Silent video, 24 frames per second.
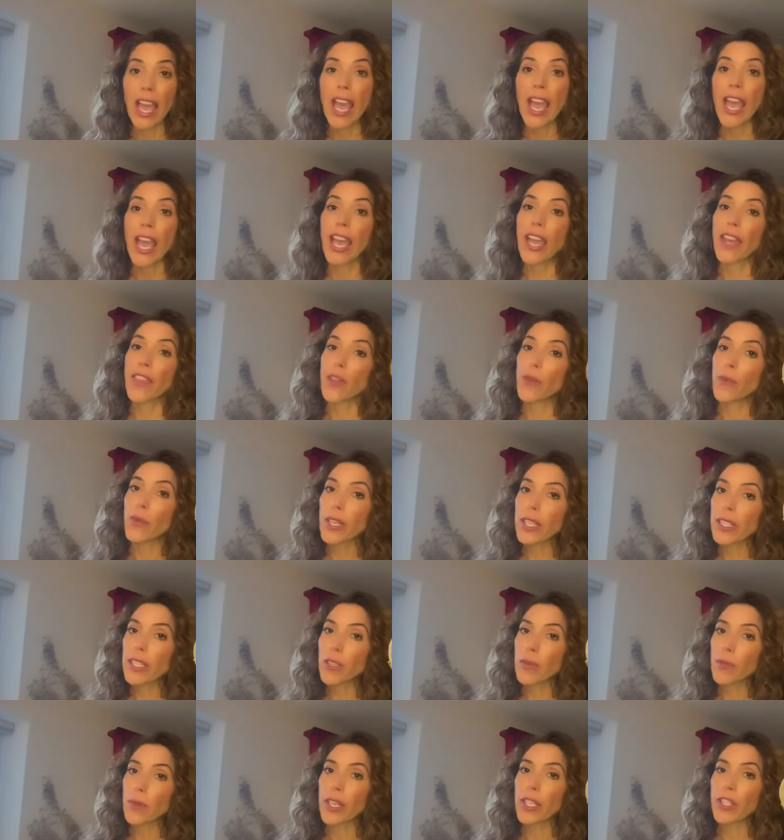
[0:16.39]
And the reason
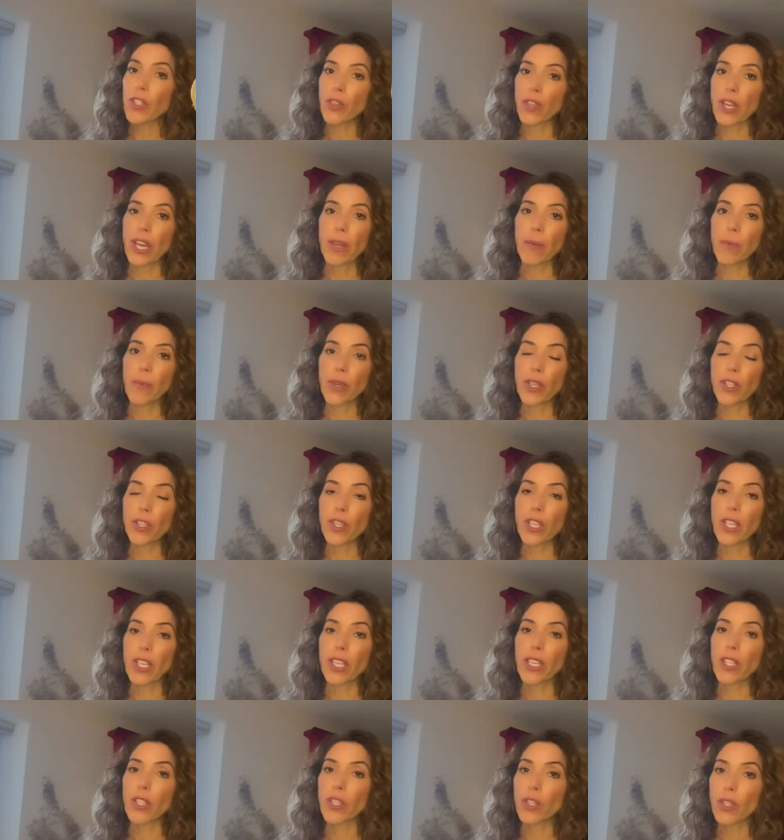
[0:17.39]
why dry brushing
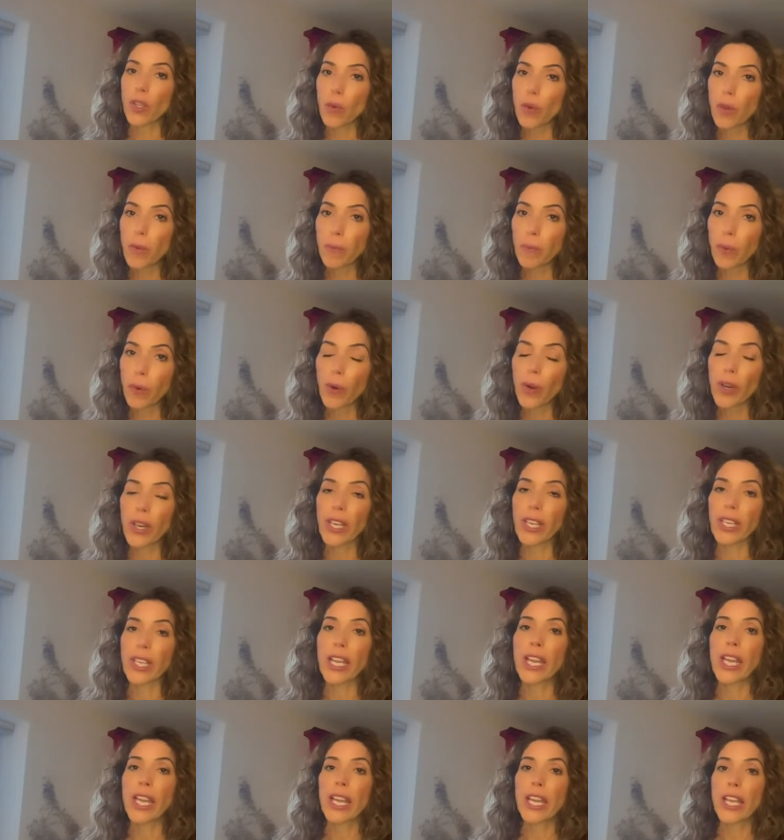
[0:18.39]
is so important
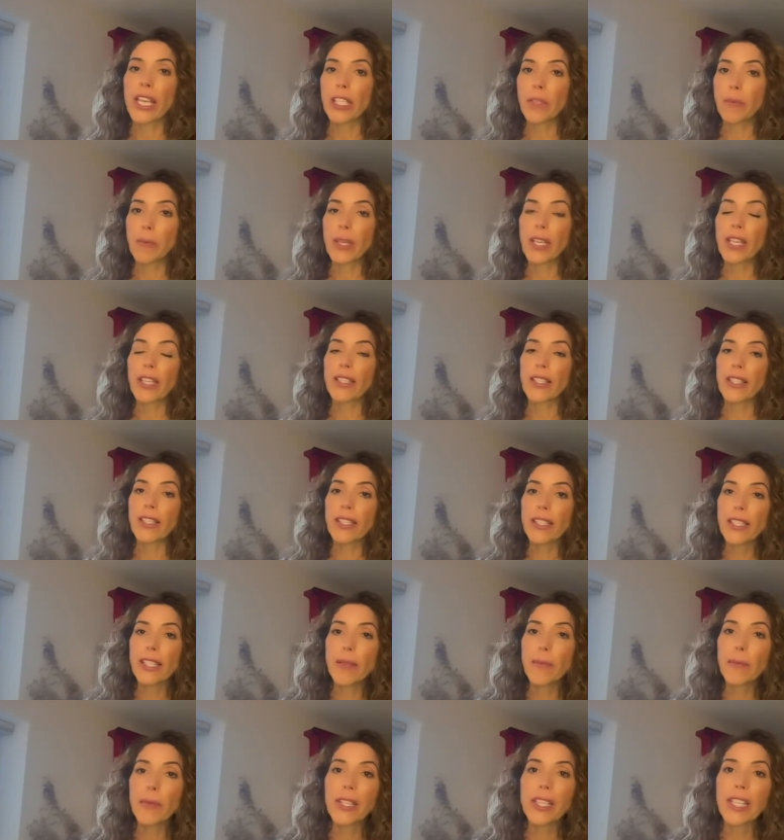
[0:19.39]
is because it
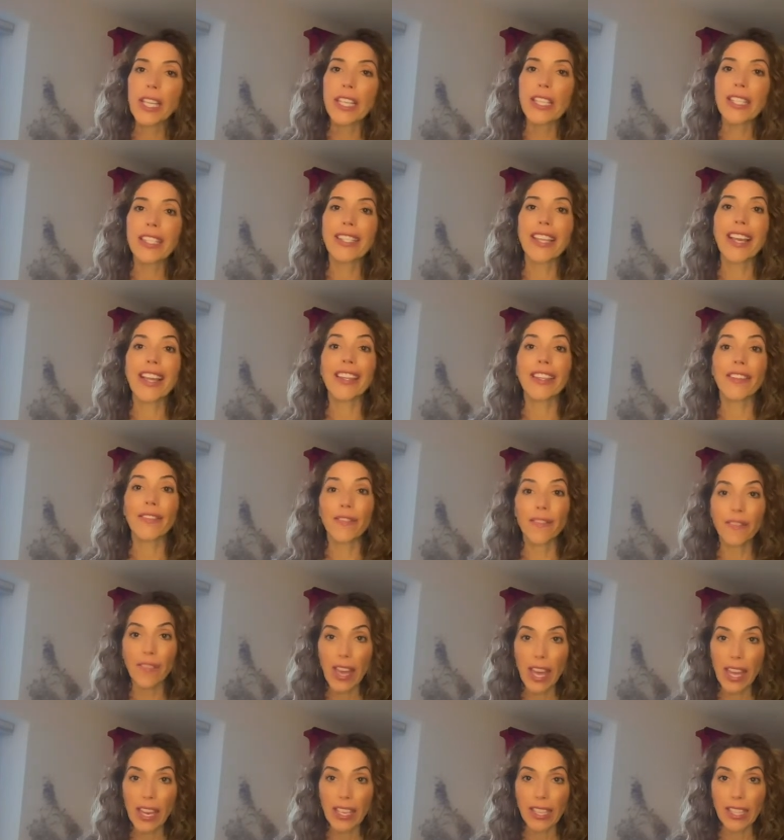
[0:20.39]
simulates that
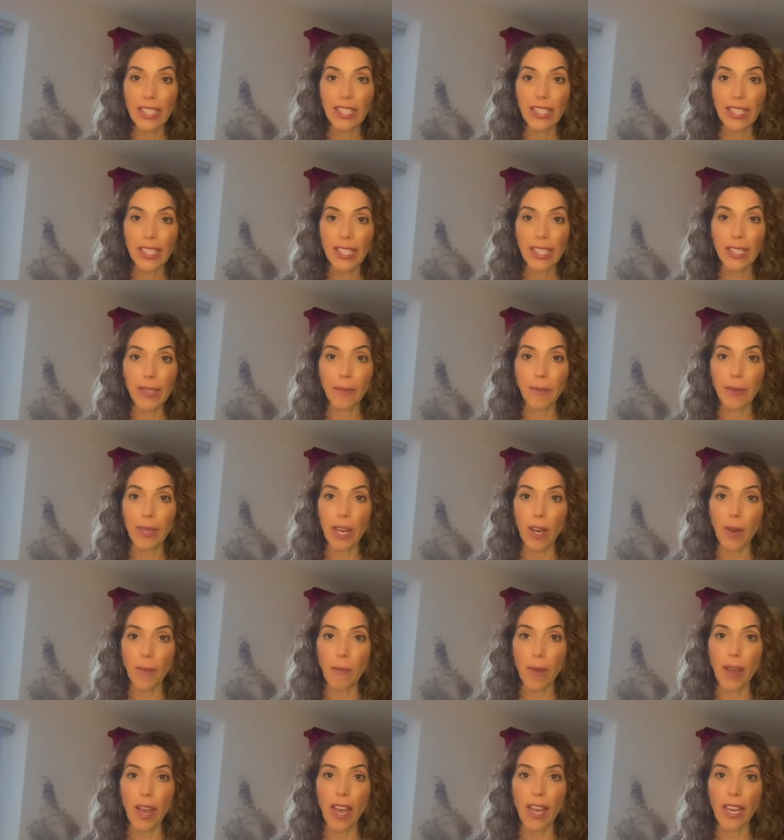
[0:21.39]
lymphatic system in our
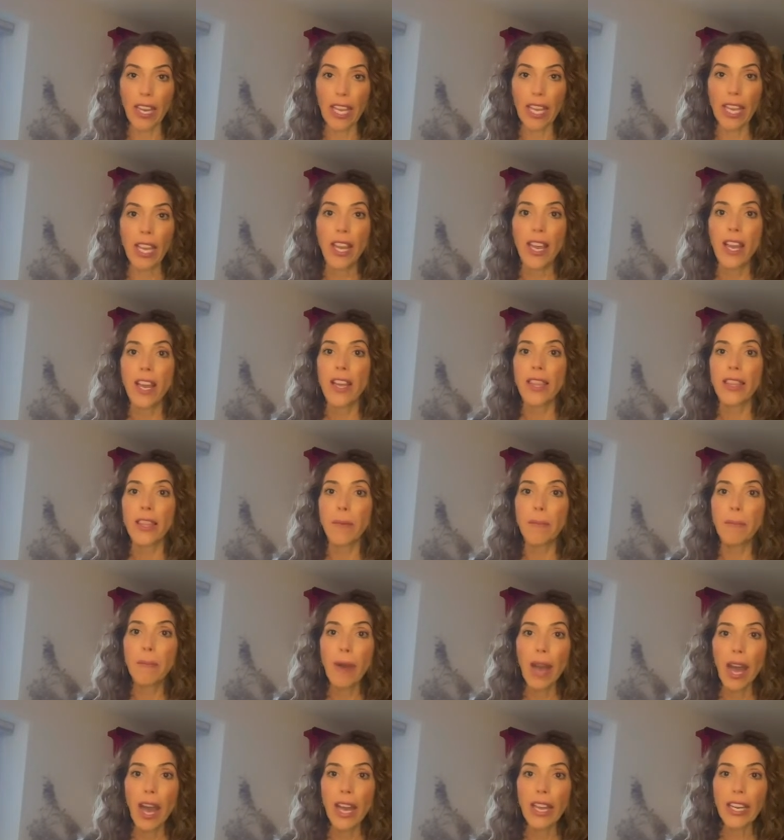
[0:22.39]
body. The
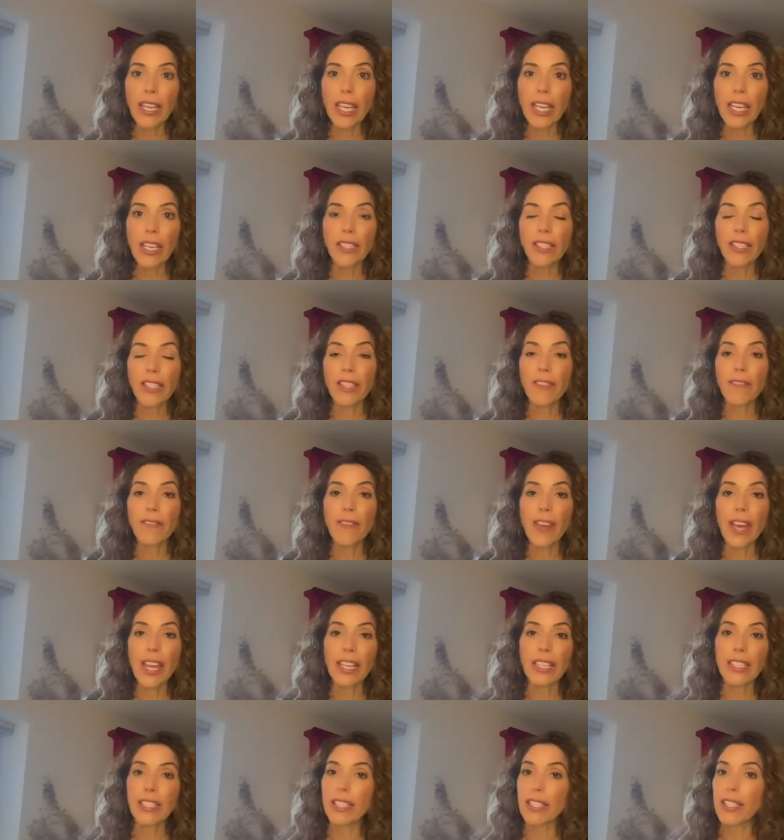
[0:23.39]
body's lymphatic
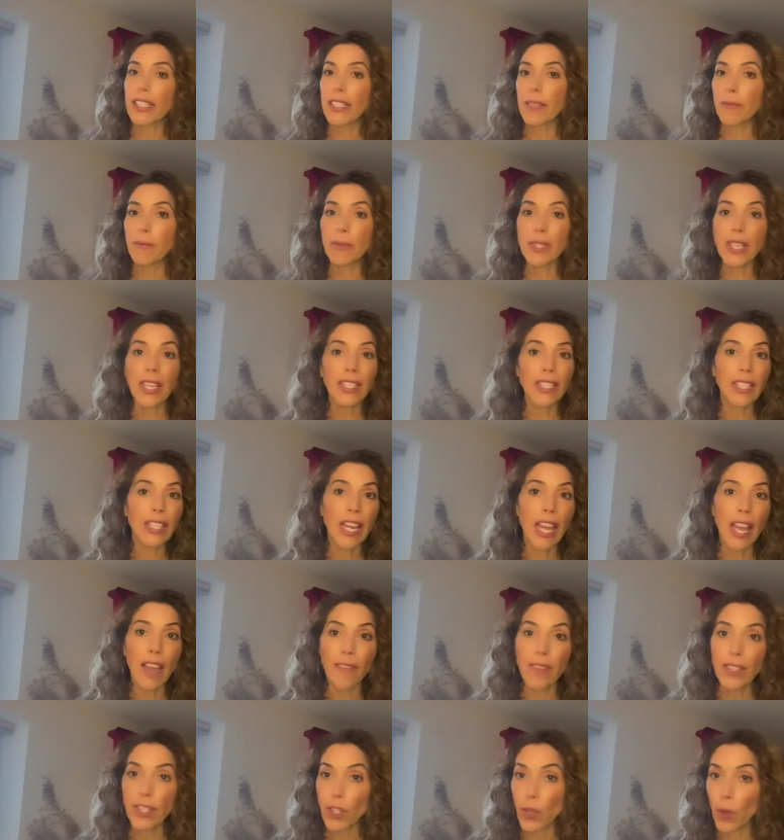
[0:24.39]
system doesn't have
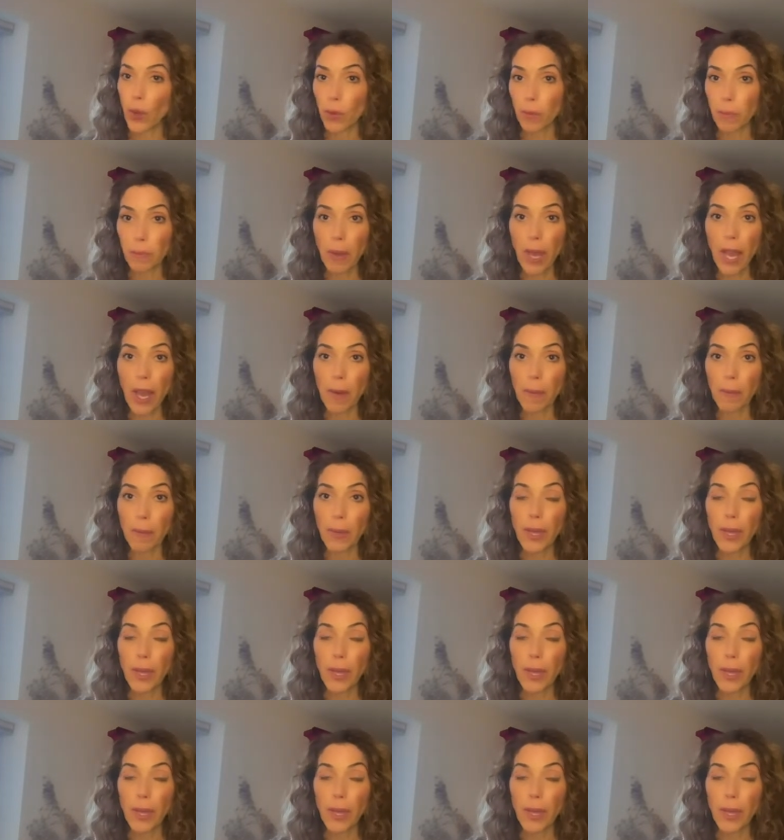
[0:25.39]
its own pump.